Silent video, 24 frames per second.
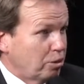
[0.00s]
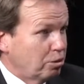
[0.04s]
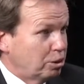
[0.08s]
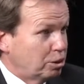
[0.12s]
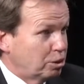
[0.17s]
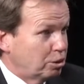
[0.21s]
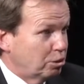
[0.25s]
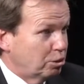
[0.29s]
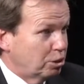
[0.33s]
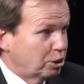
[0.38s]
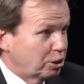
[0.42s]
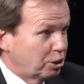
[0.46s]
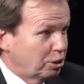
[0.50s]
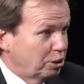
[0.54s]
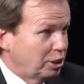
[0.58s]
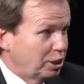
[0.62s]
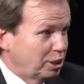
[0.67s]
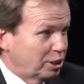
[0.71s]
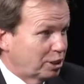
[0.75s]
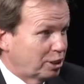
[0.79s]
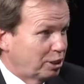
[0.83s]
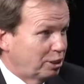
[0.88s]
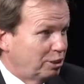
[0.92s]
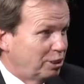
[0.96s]
were doing good
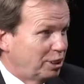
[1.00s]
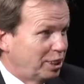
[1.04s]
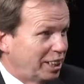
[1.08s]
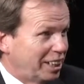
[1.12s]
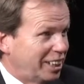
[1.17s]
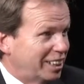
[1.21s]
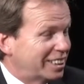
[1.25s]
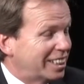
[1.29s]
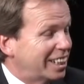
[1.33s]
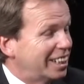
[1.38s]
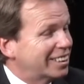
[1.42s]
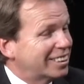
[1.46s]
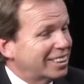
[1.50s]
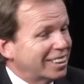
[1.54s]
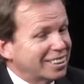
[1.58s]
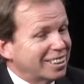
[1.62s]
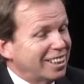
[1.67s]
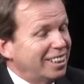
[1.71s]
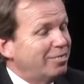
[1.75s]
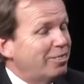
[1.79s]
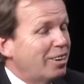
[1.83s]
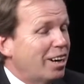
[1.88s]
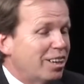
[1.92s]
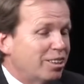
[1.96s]
in 2 years.
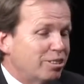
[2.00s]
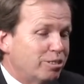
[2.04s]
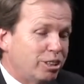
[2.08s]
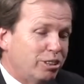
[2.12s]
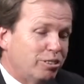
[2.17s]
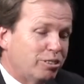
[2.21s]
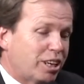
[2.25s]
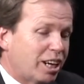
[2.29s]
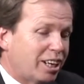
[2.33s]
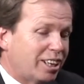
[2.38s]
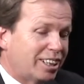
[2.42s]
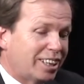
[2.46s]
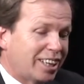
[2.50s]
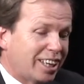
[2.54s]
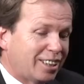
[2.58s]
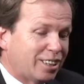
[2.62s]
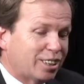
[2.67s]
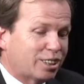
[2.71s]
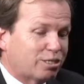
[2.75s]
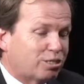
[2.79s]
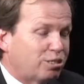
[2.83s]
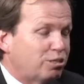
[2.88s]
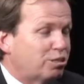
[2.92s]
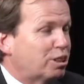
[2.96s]
You got to get
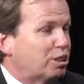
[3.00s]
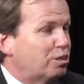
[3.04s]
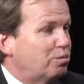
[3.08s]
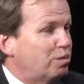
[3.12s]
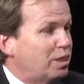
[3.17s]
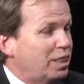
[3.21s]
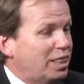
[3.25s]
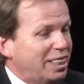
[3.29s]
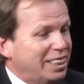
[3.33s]
it through committees.